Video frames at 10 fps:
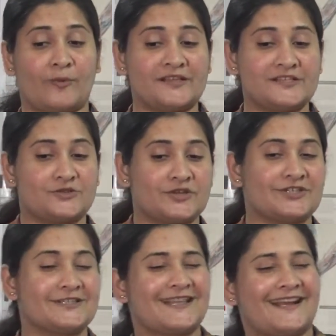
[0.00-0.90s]
my
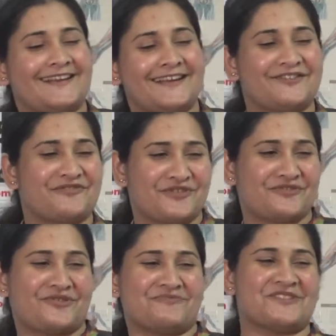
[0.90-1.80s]
situation is slightly
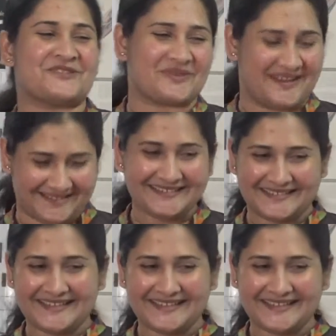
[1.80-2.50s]
different from this one.